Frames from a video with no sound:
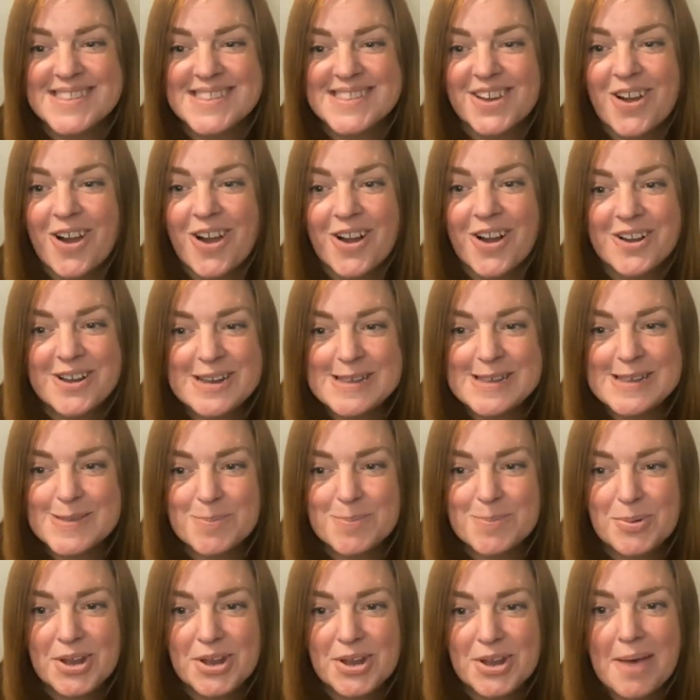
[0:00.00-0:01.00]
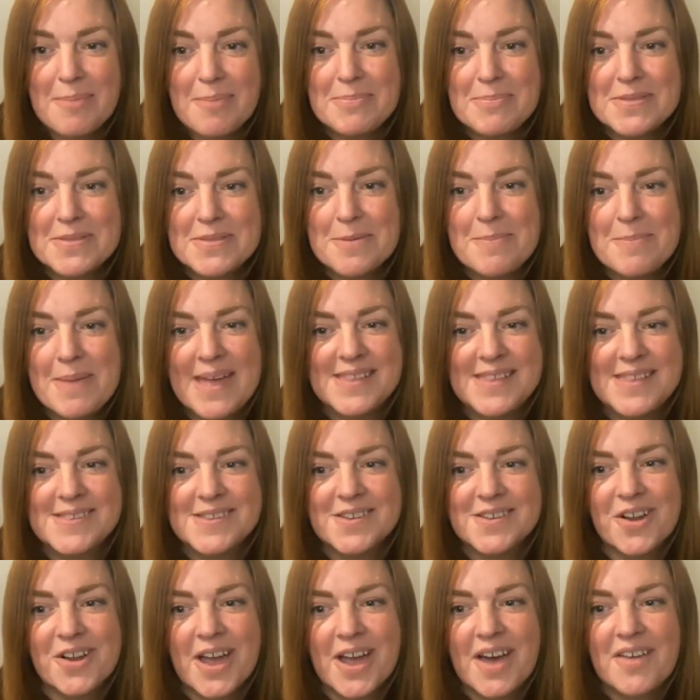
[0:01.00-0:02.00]
The garden is put up and the beds
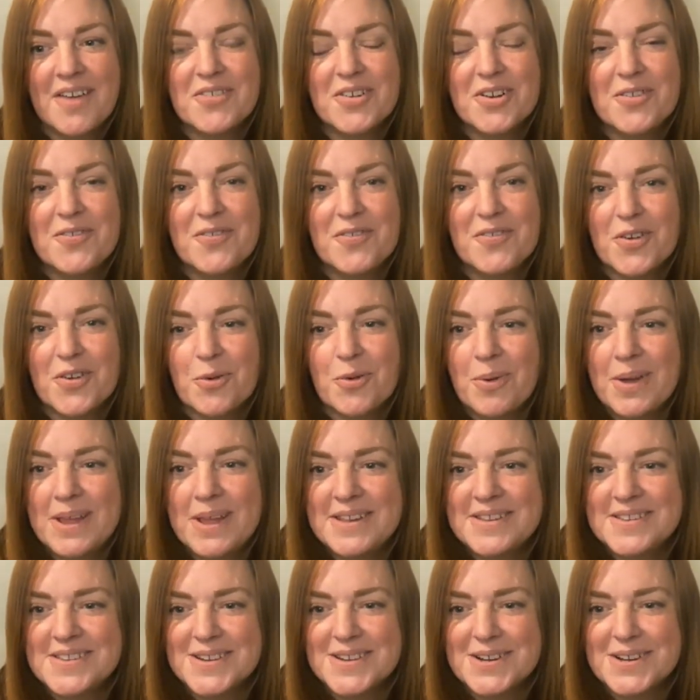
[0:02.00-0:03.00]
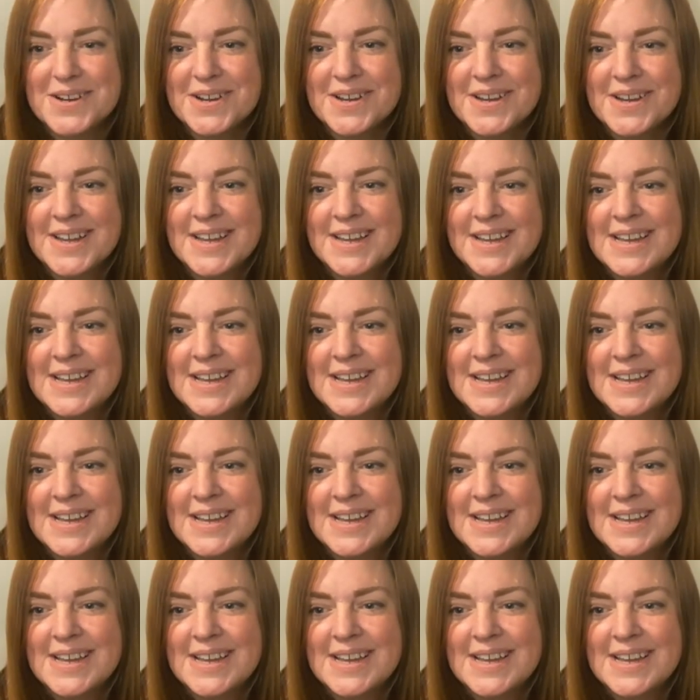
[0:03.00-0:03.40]
are covered for winter.